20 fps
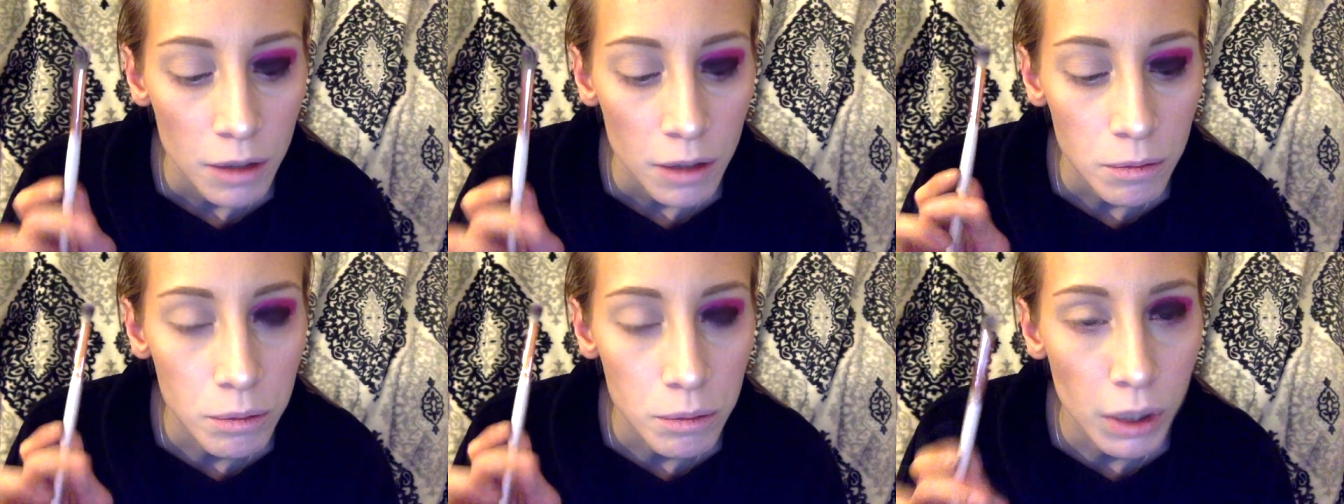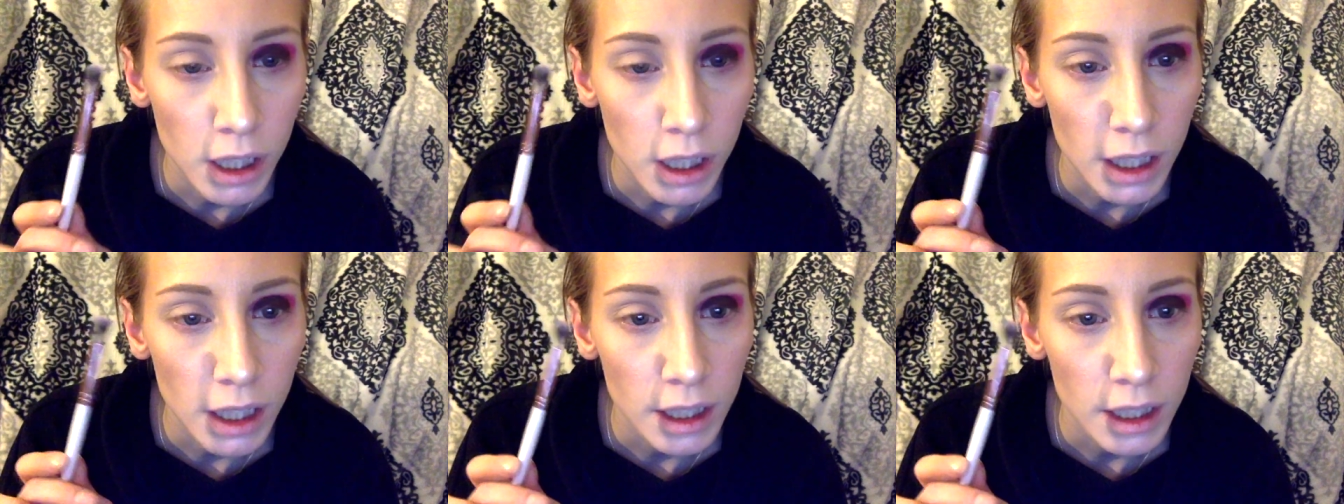
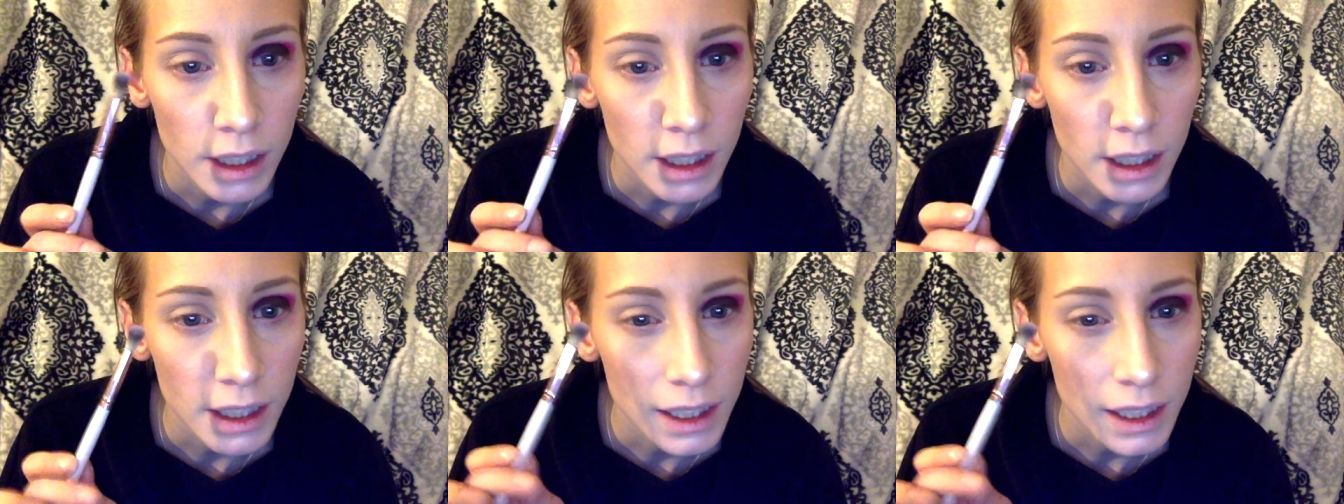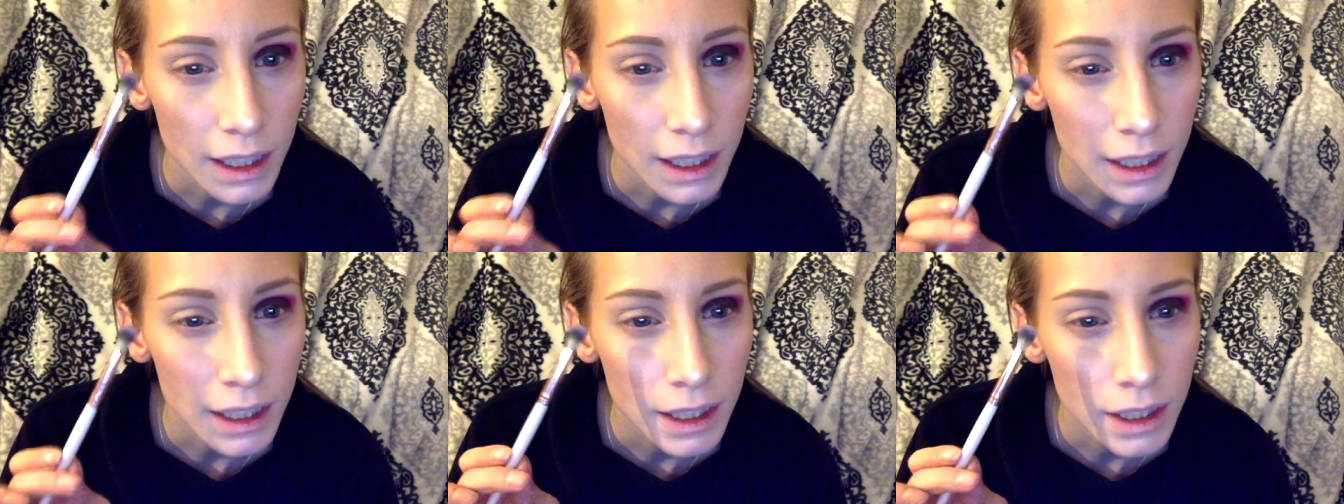but I
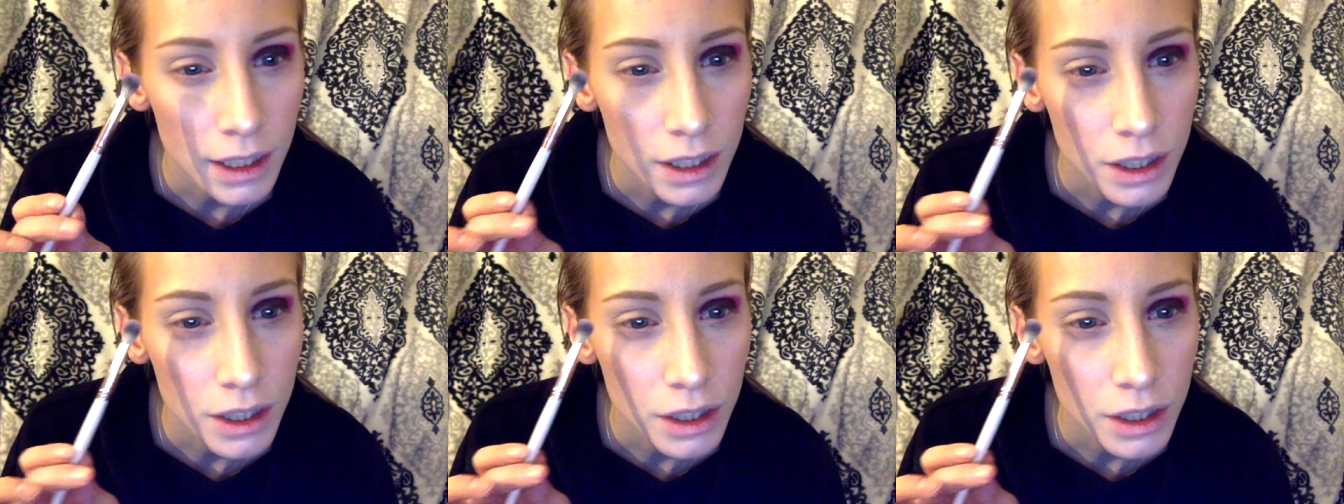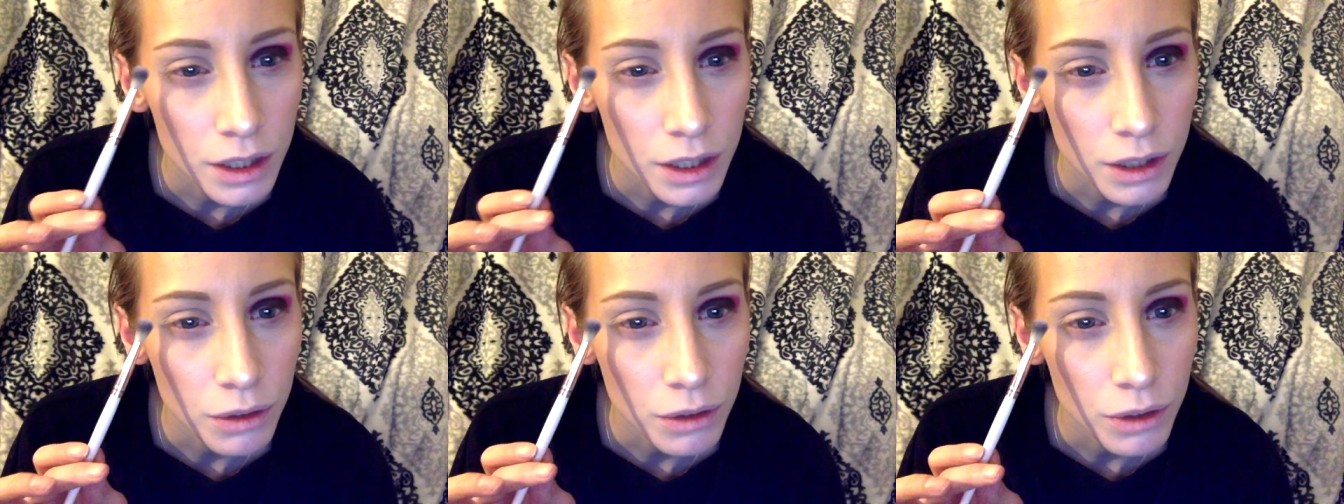think I need this
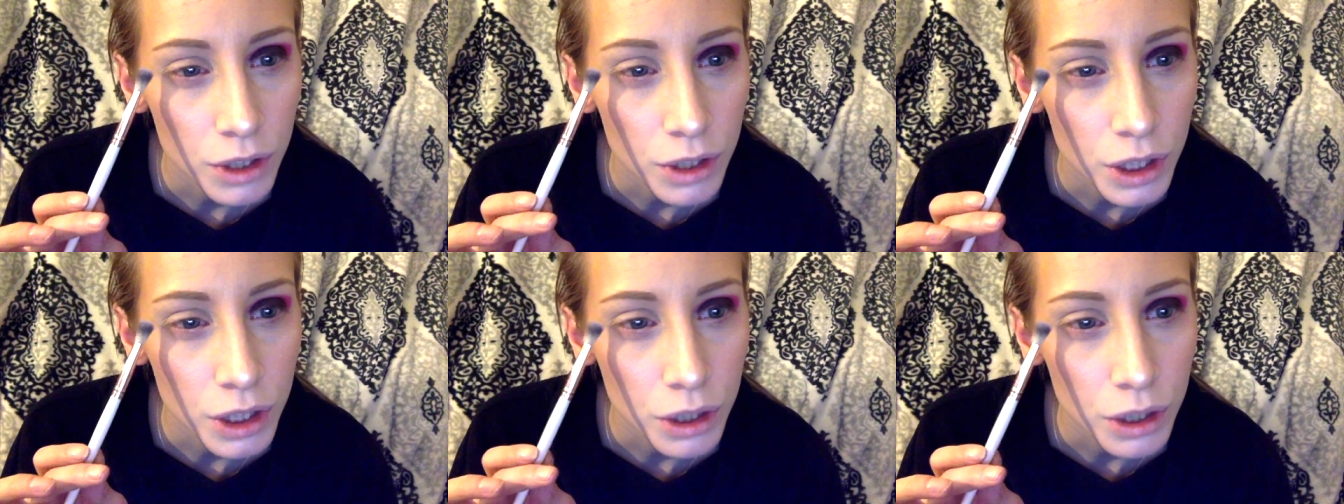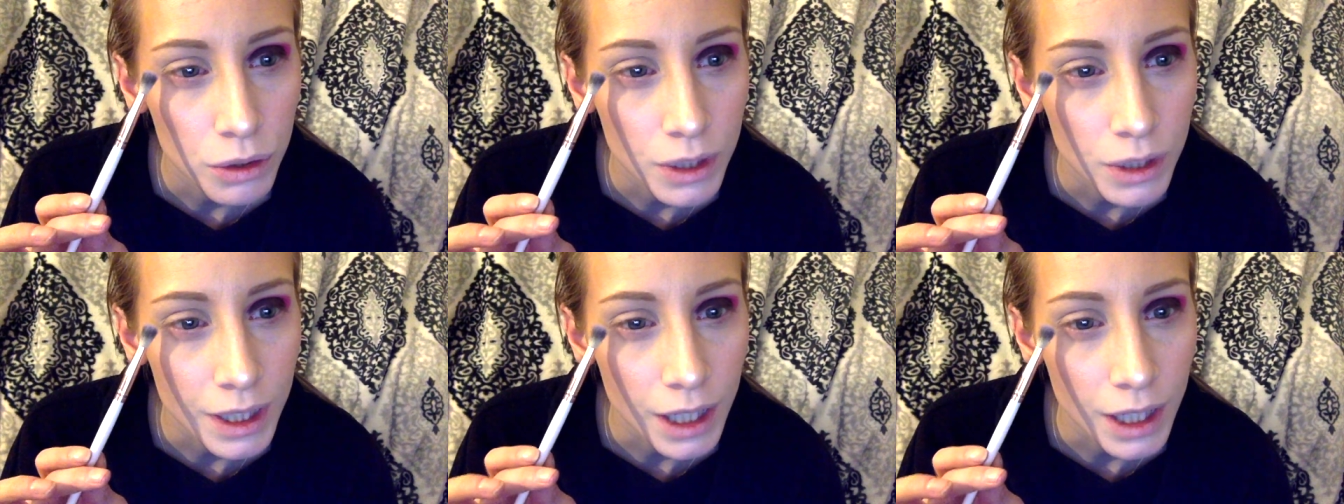in order to
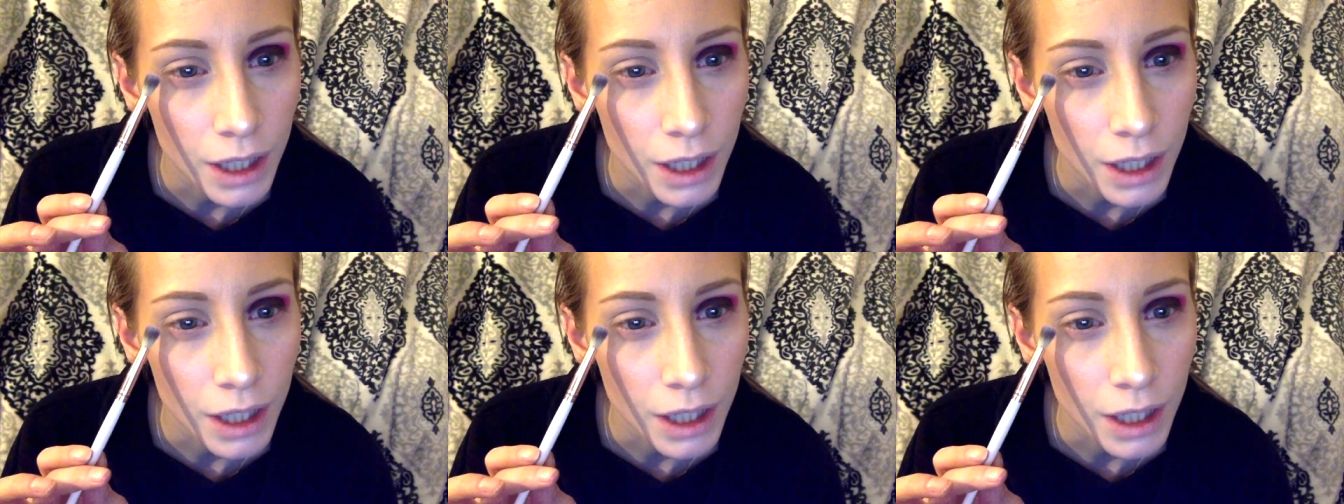use